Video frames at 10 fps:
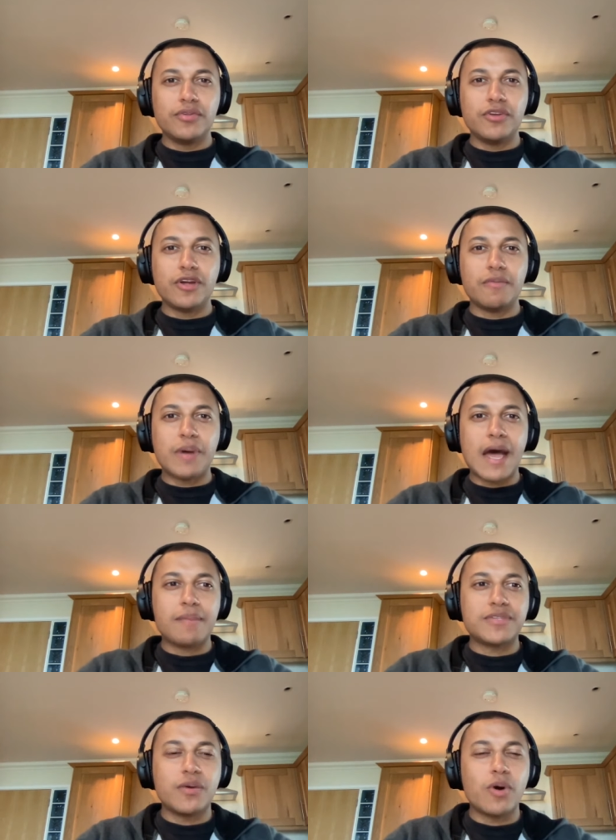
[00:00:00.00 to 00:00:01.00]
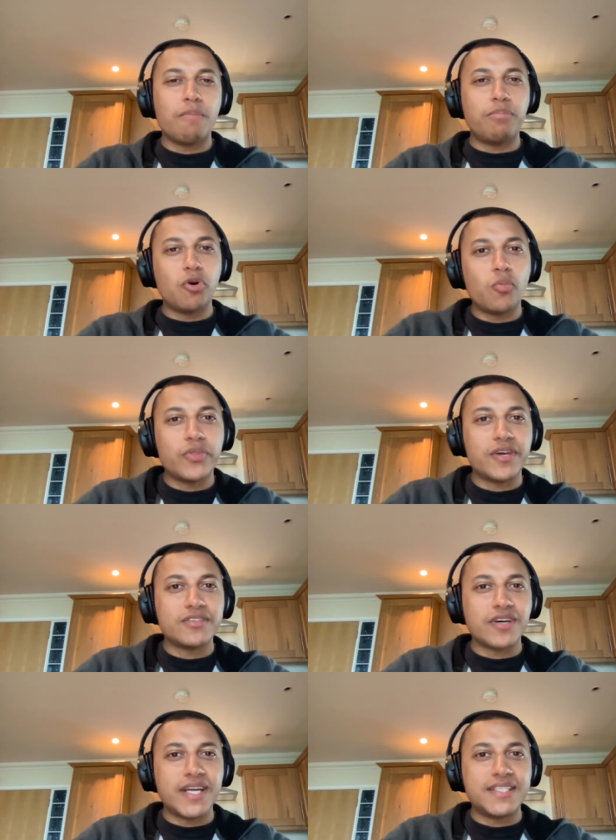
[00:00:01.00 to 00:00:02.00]
you know, perhaps they weren't born with
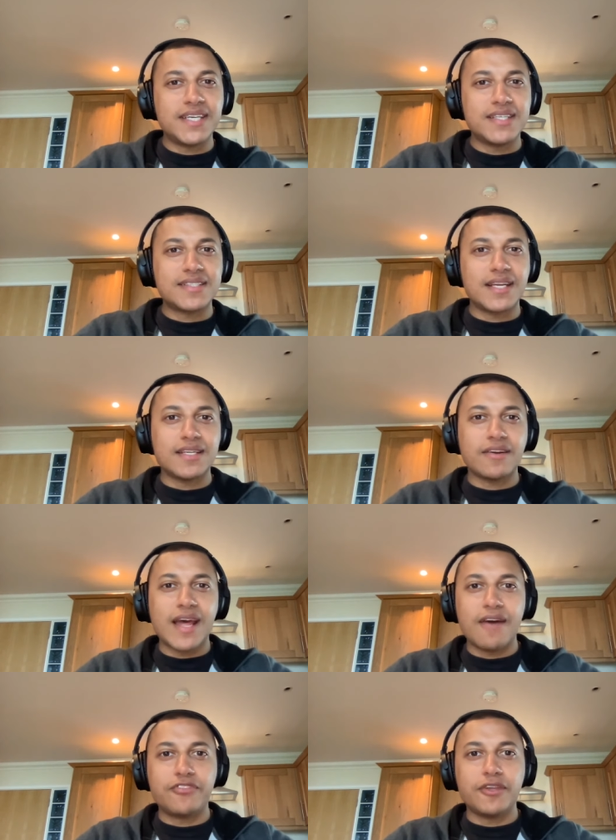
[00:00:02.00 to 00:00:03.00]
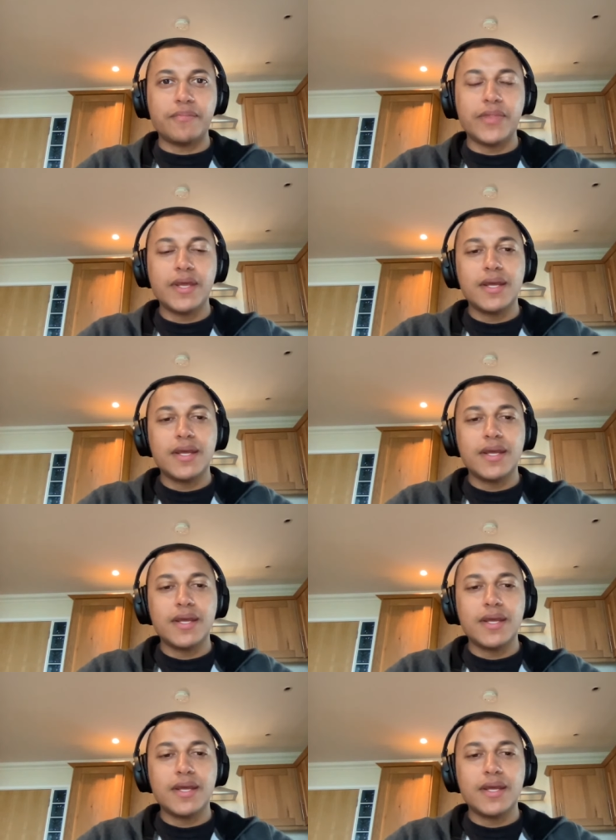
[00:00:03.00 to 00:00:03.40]
those ideas, so they don't have them.